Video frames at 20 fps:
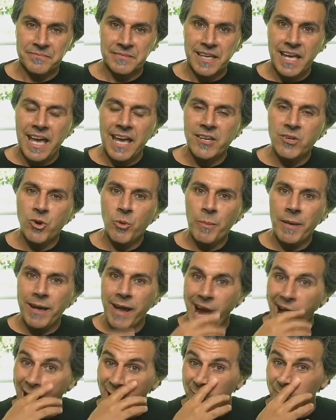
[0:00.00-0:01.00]
And no matter
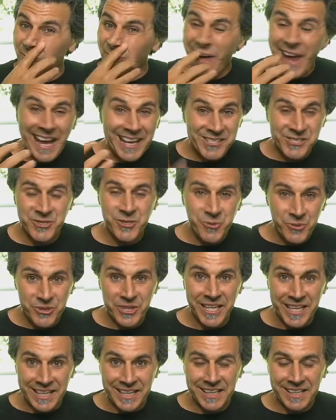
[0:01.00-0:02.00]
how fast you
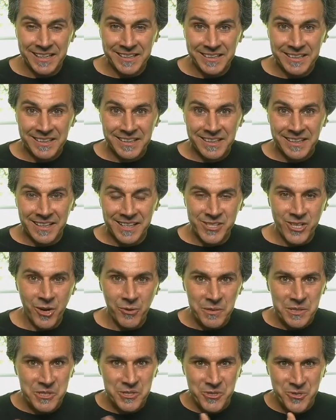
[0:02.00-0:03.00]
think, it's
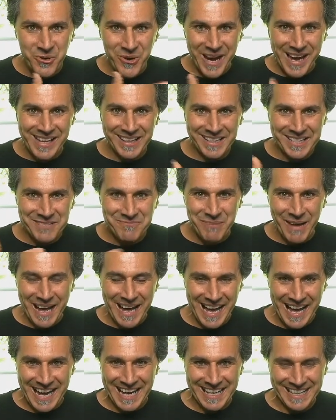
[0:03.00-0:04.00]
always trailing
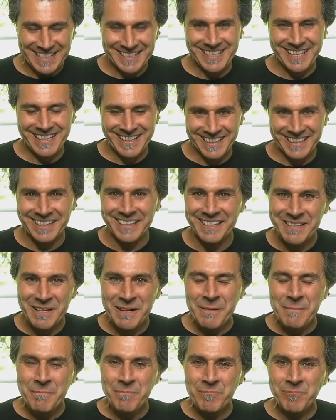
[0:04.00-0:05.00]
behind
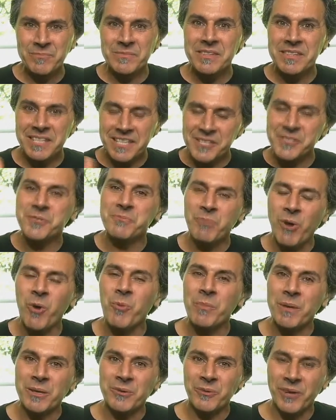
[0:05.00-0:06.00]
this
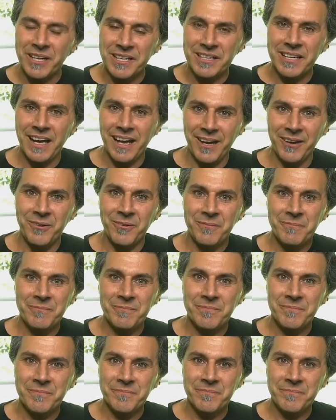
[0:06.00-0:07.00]
moment right now.
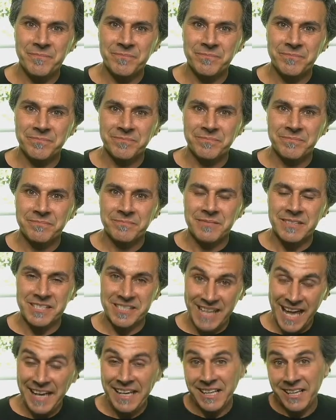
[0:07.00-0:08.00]
This
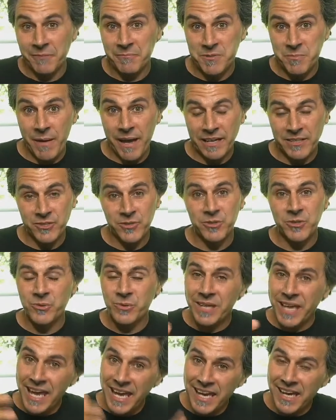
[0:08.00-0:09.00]
kind of comes back to you
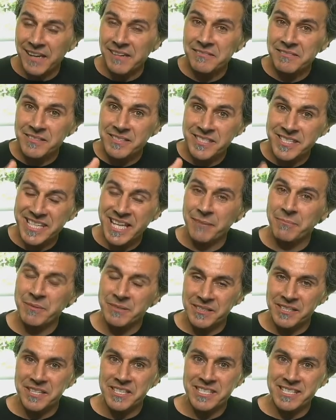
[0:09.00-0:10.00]
can't step
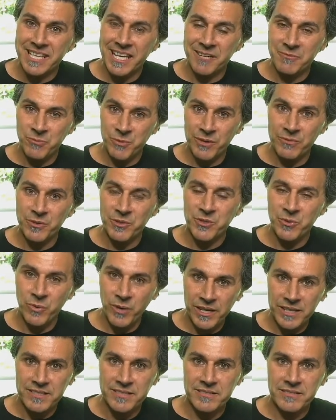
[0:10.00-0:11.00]
into the same river
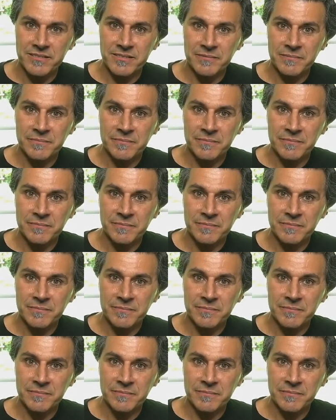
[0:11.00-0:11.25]
twice.